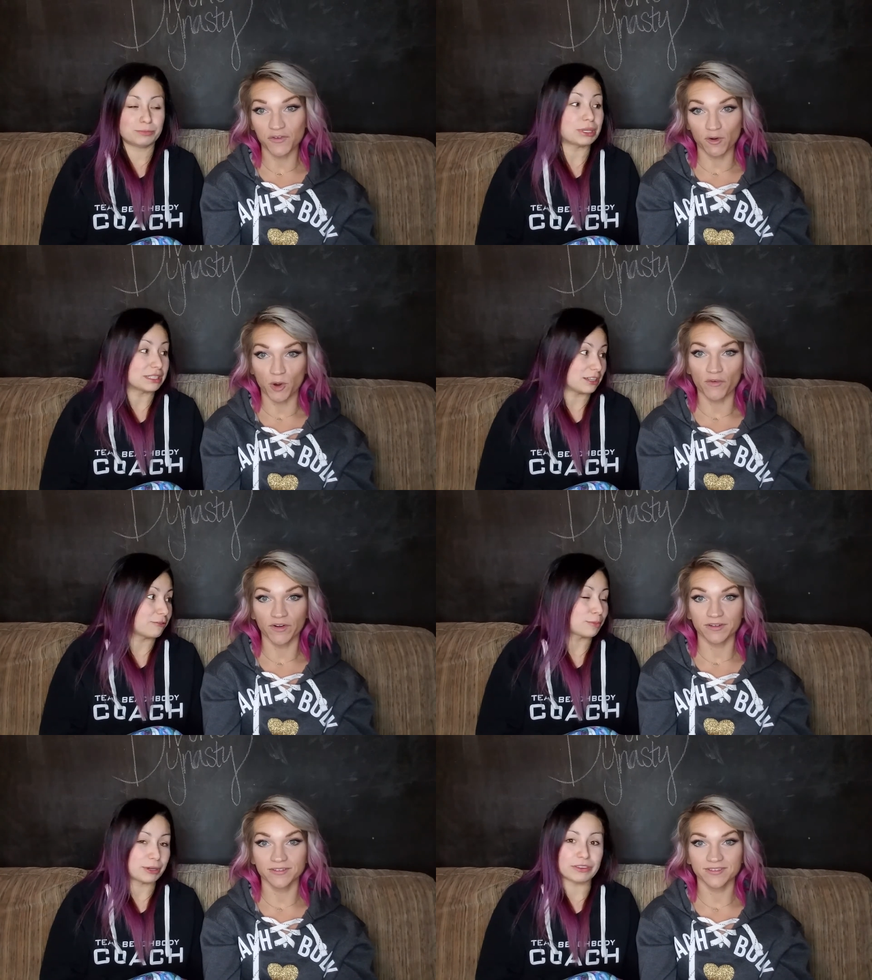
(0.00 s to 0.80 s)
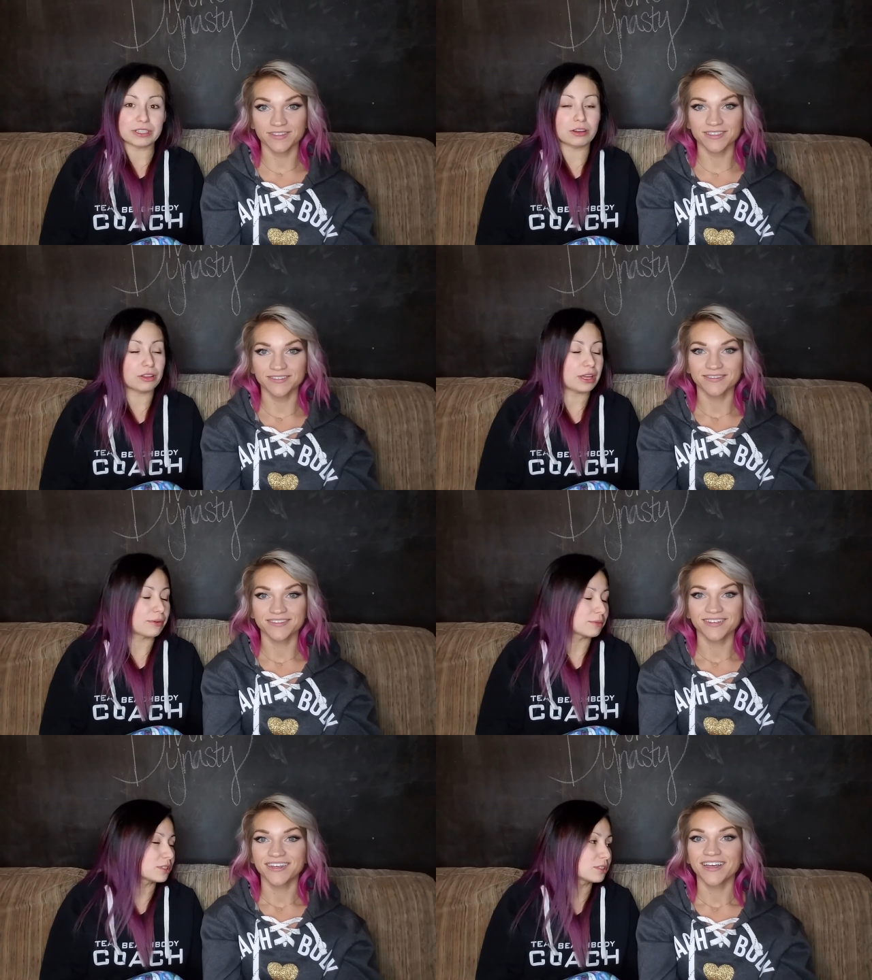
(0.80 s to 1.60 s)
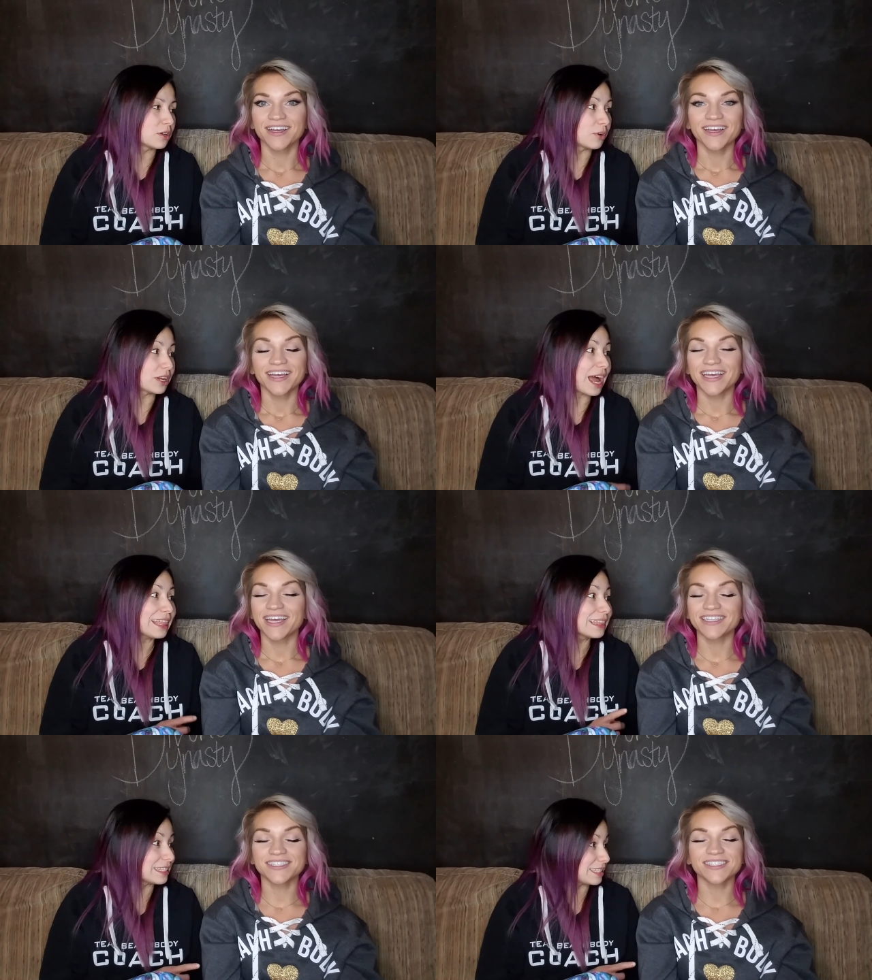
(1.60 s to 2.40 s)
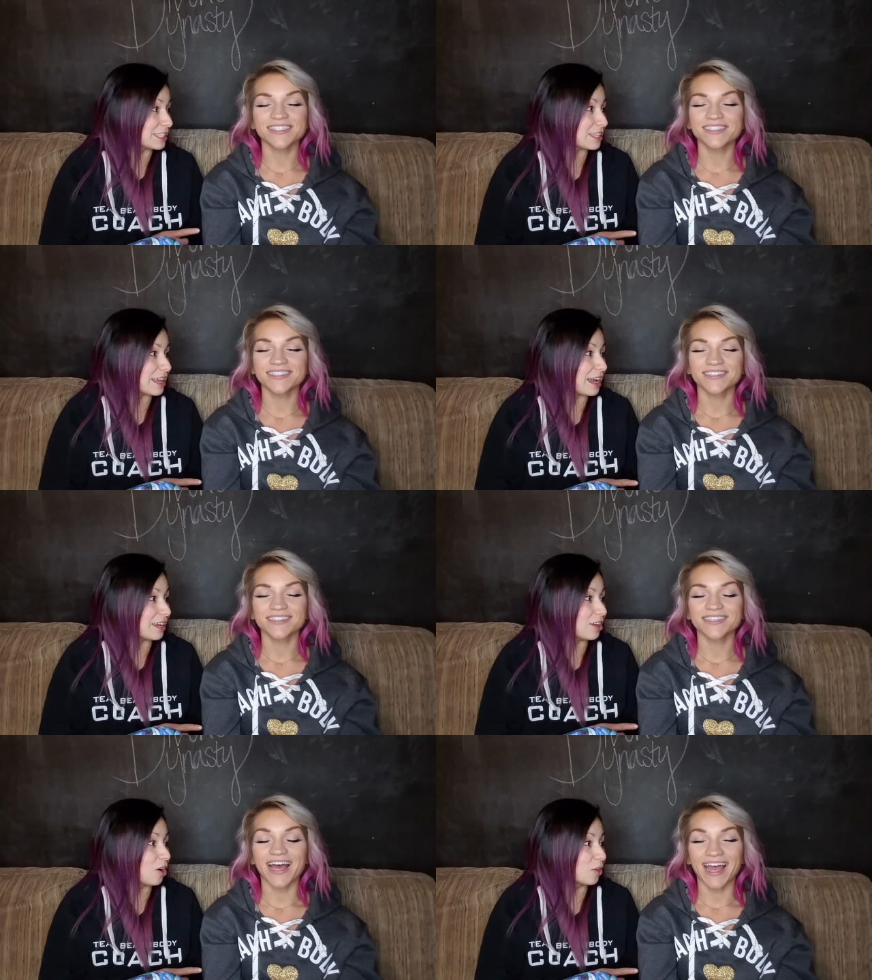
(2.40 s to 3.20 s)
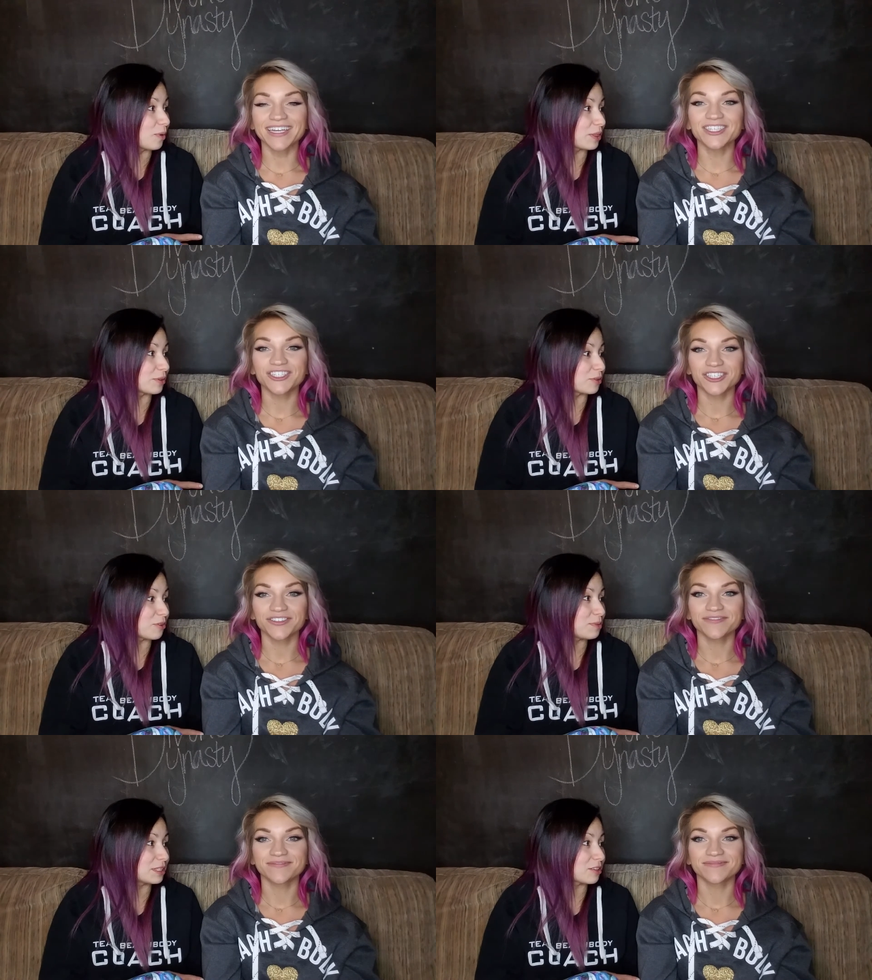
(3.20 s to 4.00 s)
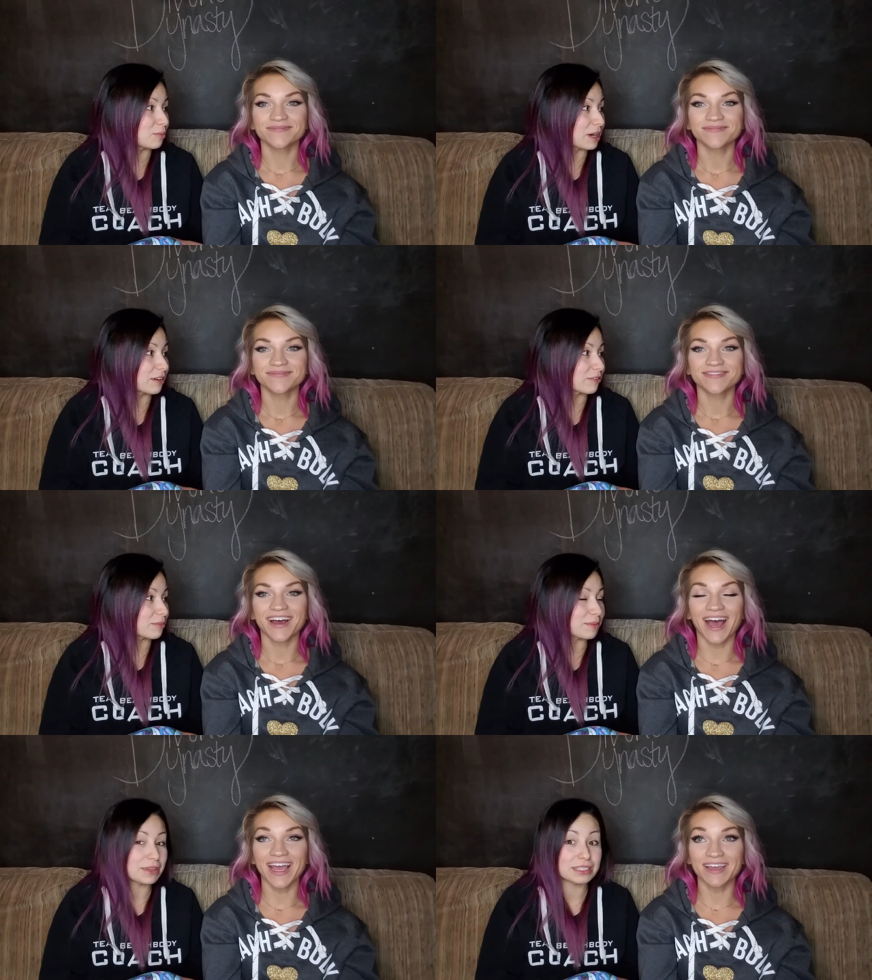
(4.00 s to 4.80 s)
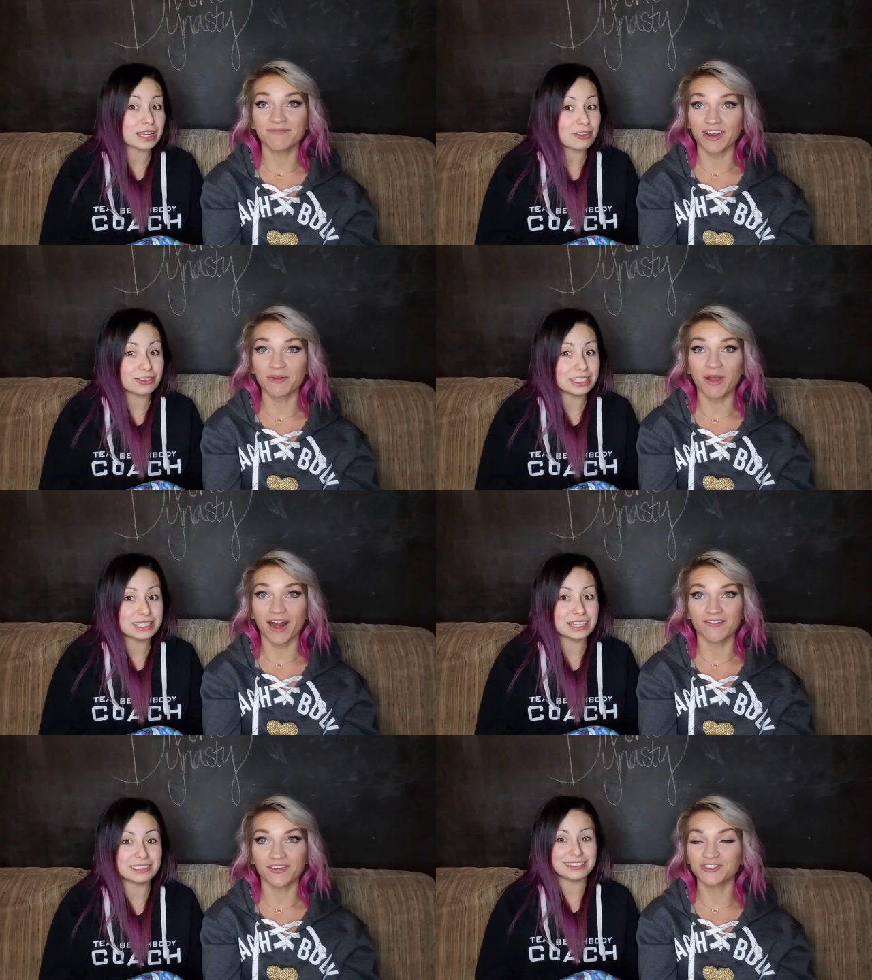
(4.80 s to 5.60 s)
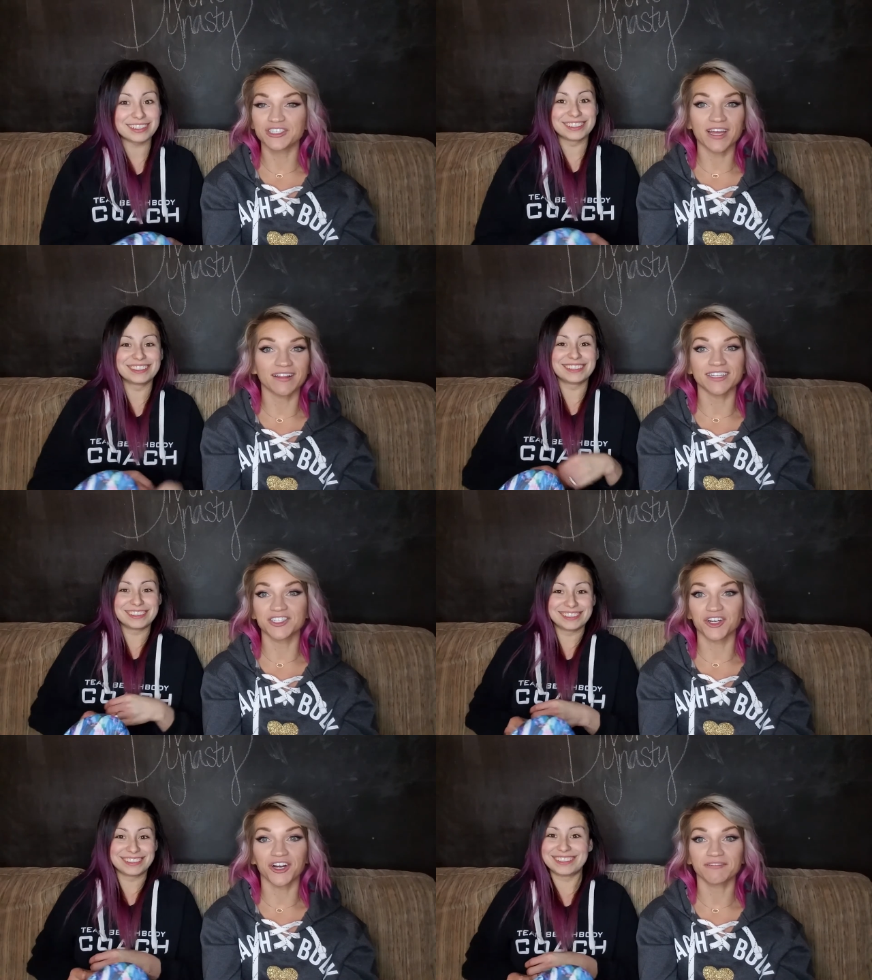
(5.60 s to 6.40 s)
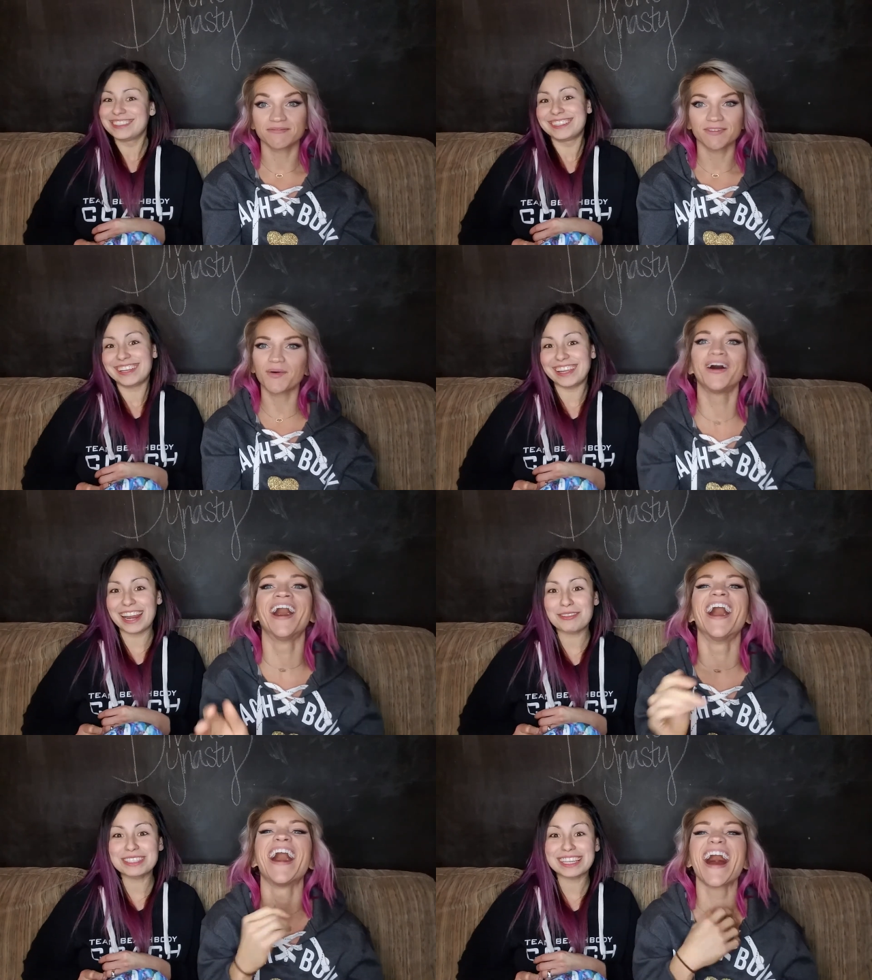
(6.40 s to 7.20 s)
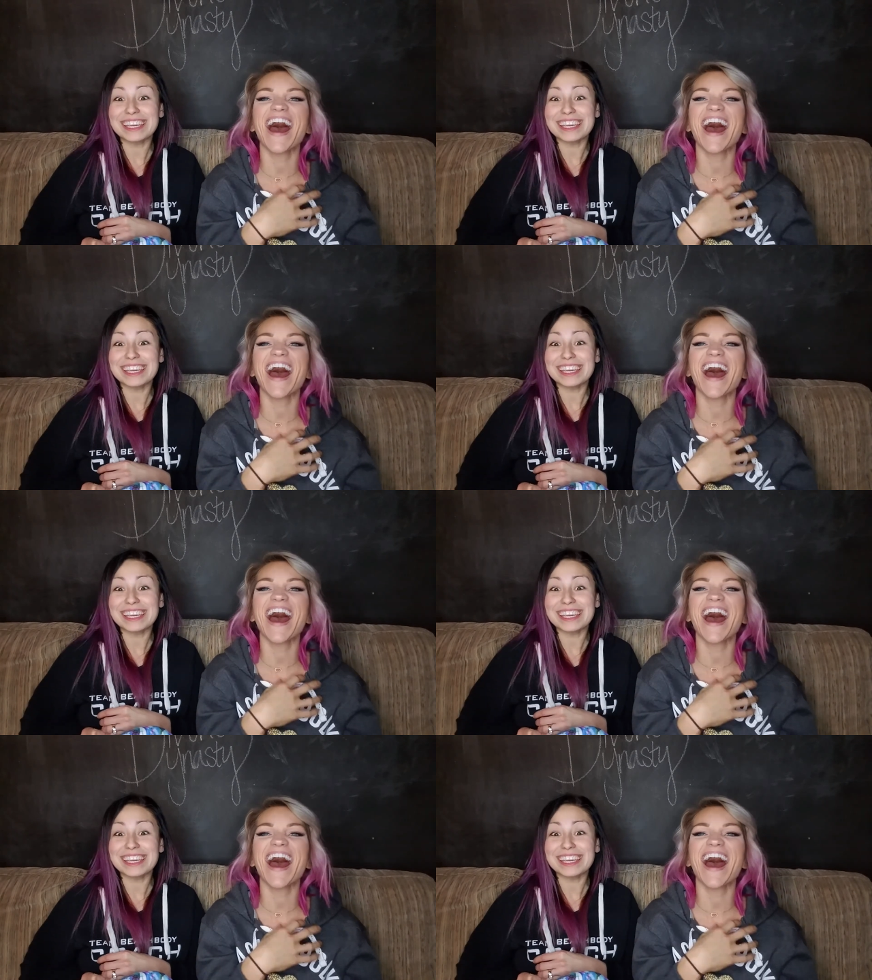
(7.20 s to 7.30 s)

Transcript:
Speaker 1: Over Present Perfect. Over Perfect. Oh, that one was so good. I it's, listened to that all the way through. You'd be so proud of me. I am I very proud of you. She's
Speaker 2: not a listener. And I was like,